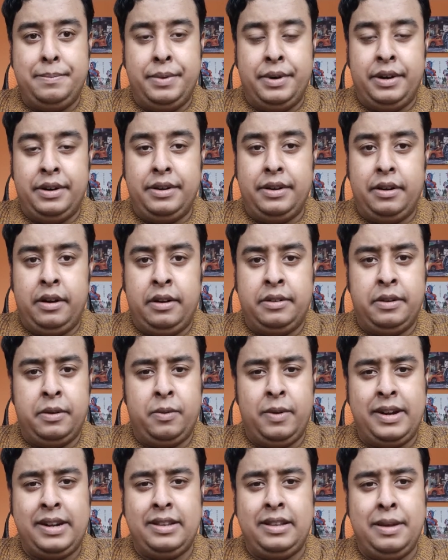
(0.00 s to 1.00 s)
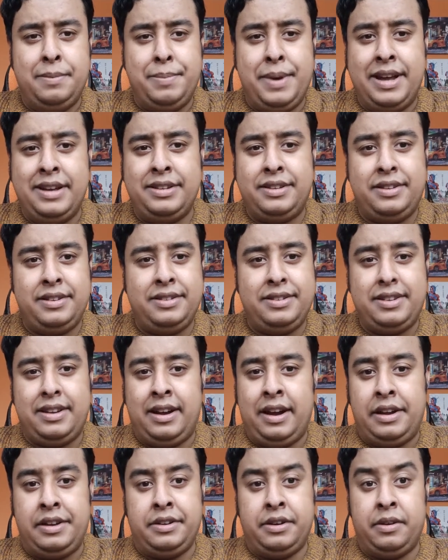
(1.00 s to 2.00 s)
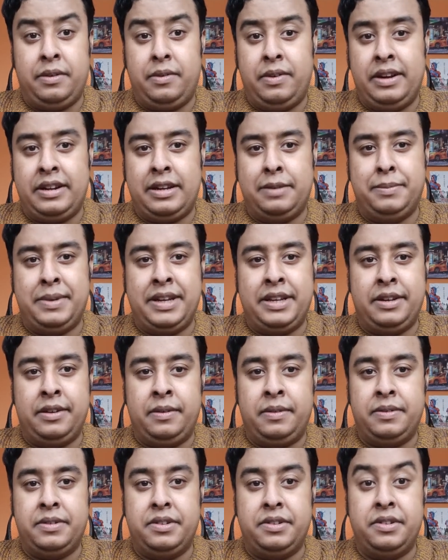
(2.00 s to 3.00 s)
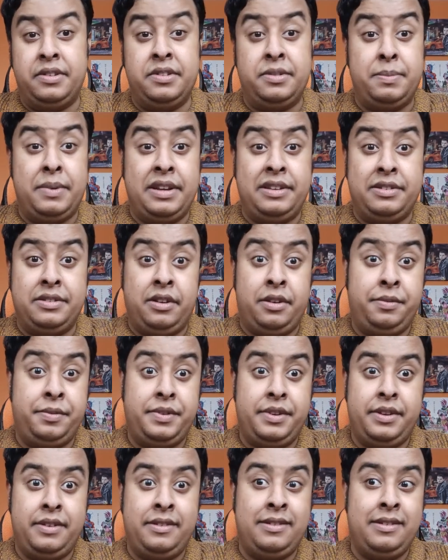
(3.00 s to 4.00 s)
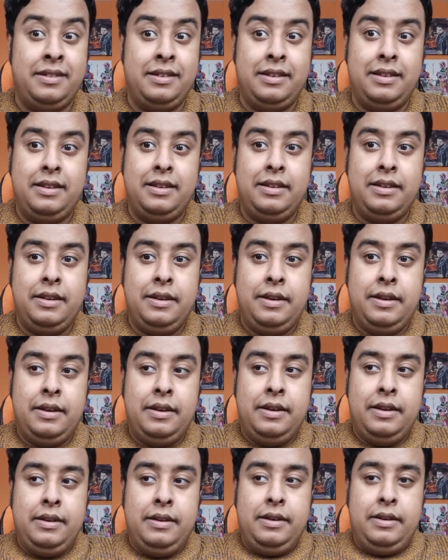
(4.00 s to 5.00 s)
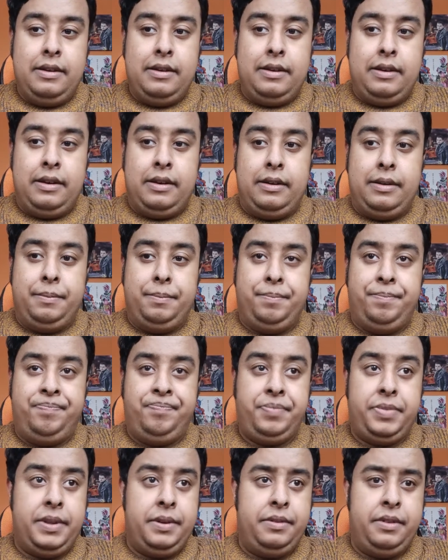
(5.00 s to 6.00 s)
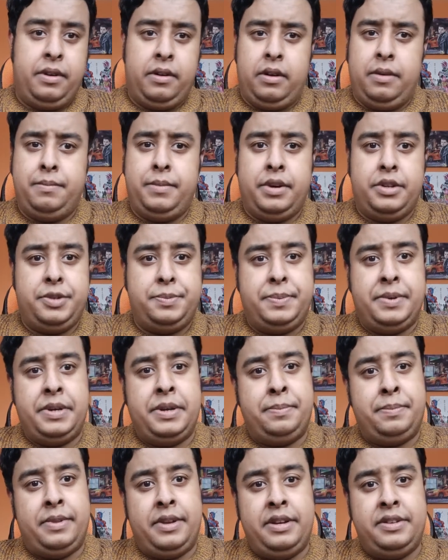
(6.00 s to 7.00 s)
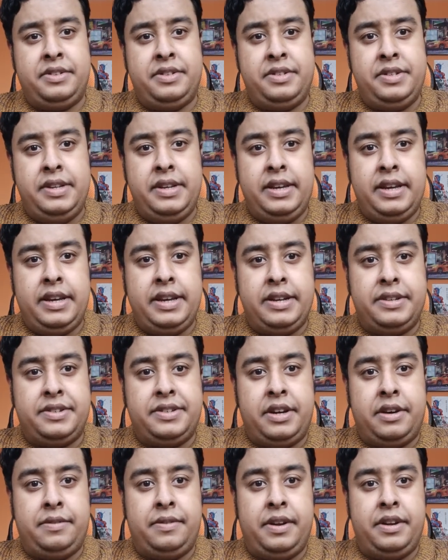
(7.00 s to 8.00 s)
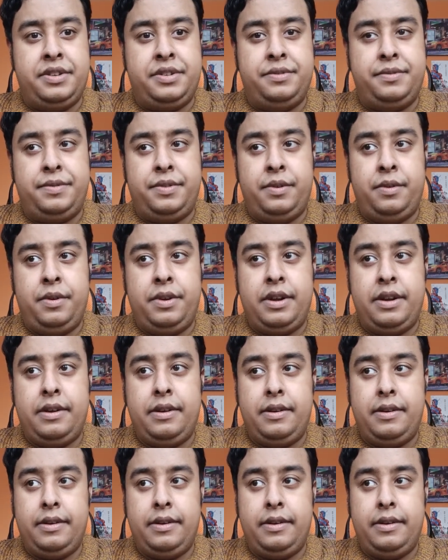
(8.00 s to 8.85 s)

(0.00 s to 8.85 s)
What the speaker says: but on a regular basis, I don't recommend going to see this place often. There are much better places you can get South Asian food.